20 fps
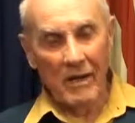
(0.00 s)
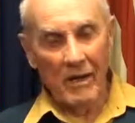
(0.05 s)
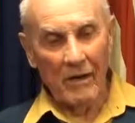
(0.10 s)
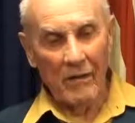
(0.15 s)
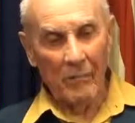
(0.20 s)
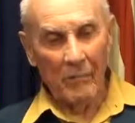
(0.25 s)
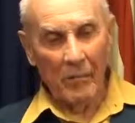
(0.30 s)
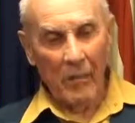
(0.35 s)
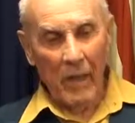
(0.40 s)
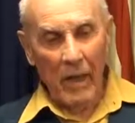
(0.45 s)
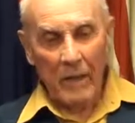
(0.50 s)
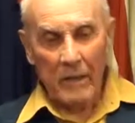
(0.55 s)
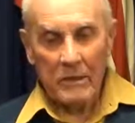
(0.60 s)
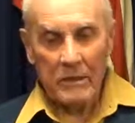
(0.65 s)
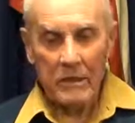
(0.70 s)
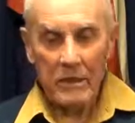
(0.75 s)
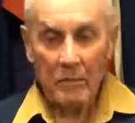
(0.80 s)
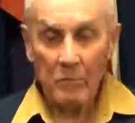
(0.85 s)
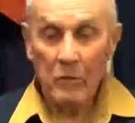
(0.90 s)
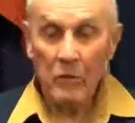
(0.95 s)
Yeah.
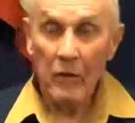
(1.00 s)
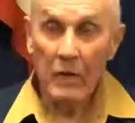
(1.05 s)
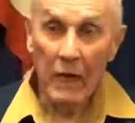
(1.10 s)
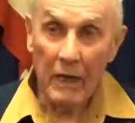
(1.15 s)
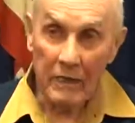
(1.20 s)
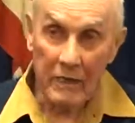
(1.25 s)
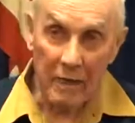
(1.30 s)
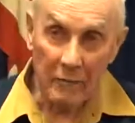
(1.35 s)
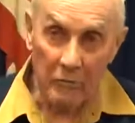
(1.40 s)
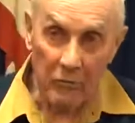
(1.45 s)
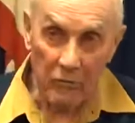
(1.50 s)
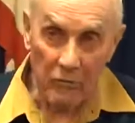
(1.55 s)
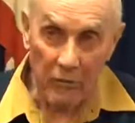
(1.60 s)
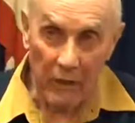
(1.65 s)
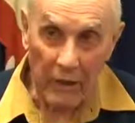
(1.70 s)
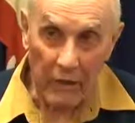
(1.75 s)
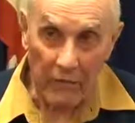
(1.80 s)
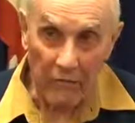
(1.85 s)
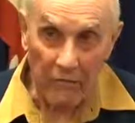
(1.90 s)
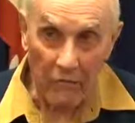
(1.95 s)
Some of you got double
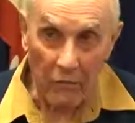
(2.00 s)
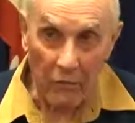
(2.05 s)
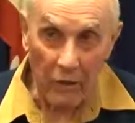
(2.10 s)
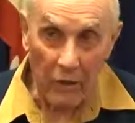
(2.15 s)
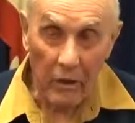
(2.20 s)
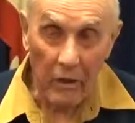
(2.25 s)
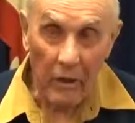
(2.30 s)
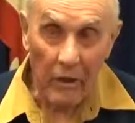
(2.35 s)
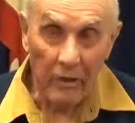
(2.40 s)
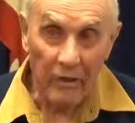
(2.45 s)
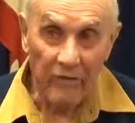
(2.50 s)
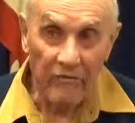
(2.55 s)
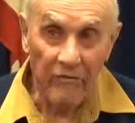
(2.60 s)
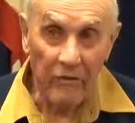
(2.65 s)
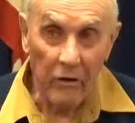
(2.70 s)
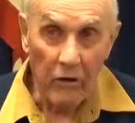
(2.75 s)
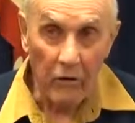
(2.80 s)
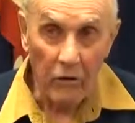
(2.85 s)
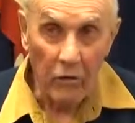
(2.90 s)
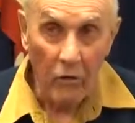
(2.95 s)
credit for the
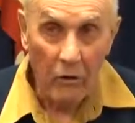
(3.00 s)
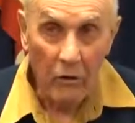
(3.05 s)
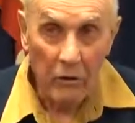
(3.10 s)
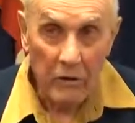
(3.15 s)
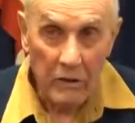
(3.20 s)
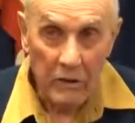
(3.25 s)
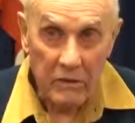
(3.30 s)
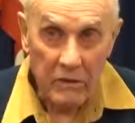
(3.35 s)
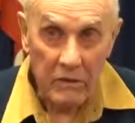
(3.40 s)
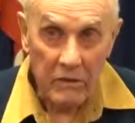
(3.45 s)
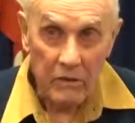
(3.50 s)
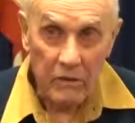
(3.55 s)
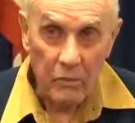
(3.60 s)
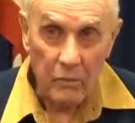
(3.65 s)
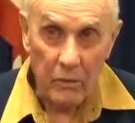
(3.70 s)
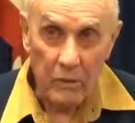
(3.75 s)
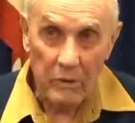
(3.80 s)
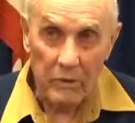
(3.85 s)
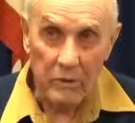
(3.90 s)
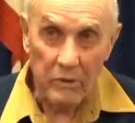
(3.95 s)
very long distance
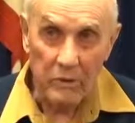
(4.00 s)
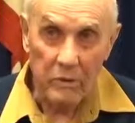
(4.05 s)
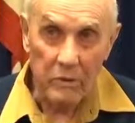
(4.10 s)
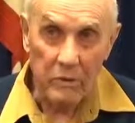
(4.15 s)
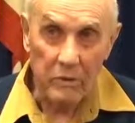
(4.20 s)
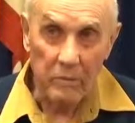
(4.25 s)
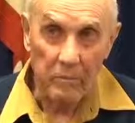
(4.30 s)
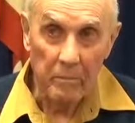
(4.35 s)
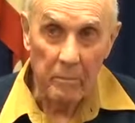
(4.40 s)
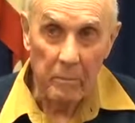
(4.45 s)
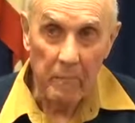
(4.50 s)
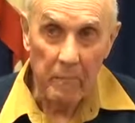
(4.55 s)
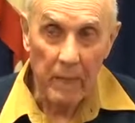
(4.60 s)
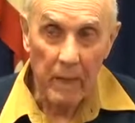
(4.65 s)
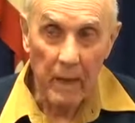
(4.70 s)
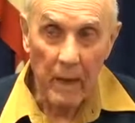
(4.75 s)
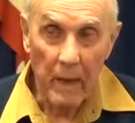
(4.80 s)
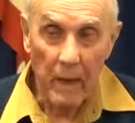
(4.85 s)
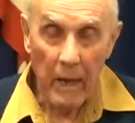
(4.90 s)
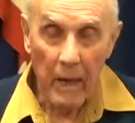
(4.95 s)
ones.
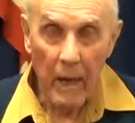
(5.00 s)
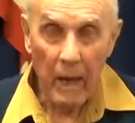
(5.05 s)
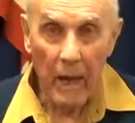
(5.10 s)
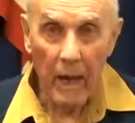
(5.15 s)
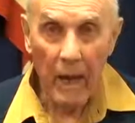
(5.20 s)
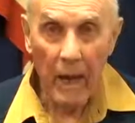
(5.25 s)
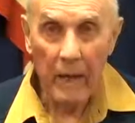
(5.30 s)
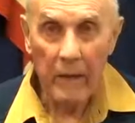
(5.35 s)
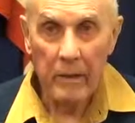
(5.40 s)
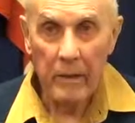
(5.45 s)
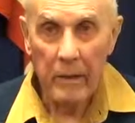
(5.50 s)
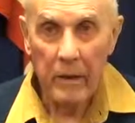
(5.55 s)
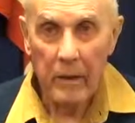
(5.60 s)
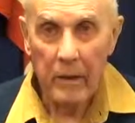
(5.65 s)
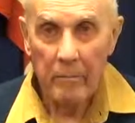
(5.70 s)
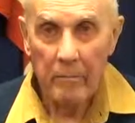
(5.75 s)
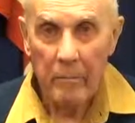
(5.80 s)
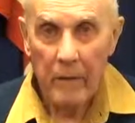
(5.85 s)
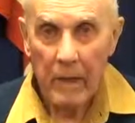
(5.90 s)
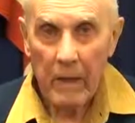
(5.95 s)

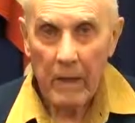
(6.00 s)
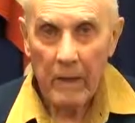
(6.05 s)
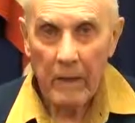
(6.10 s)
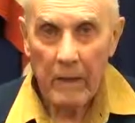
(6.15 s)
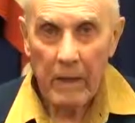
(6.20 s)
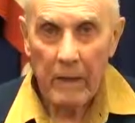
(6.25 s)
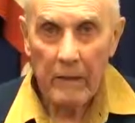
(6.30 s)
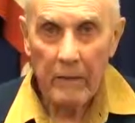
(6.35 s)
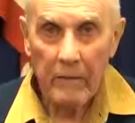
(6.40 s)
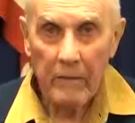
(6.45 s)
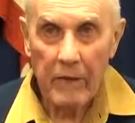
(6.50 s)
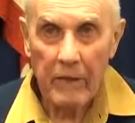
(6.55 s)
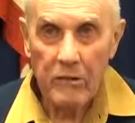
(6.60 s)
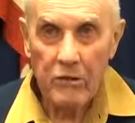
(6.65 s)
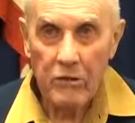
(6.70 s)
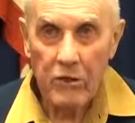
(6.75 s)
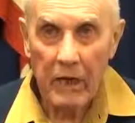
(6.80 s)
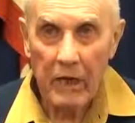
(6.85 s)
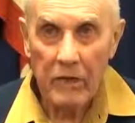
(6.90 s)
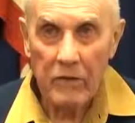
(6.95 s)
And later they
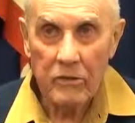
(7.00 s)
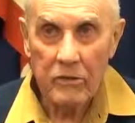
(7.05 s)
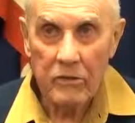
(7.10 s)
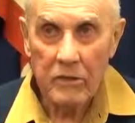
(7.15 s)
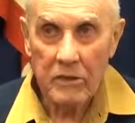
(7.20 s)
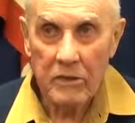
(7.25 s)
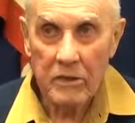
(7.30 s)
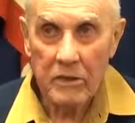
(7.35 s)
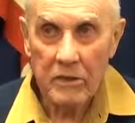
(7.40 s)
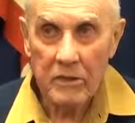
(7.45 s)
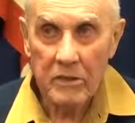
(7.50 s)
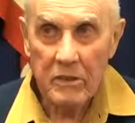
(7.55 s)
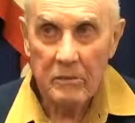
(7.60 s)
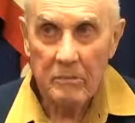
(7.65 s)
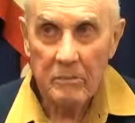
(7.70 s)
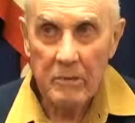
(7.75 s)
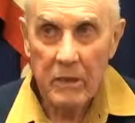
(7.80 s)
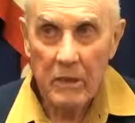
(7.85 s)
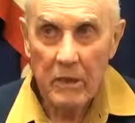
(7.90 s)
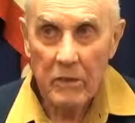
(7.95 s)
changed the
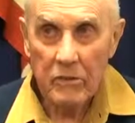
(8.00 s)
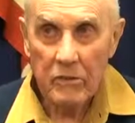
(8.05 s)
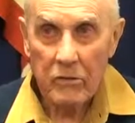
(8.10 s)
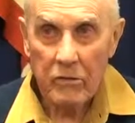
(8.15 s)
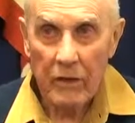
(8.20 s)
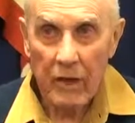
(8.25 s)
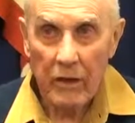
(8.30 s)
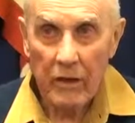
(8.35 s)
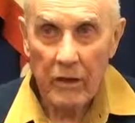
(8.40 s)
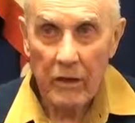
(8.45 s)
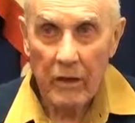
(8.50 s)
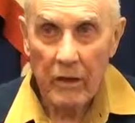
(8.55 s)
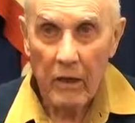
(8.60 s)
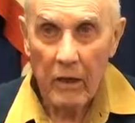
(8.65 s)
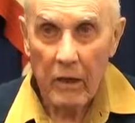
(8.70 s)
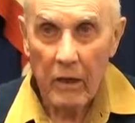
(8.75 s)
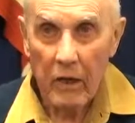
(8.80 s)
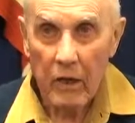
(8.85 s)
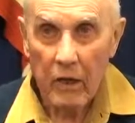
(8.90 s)
system so that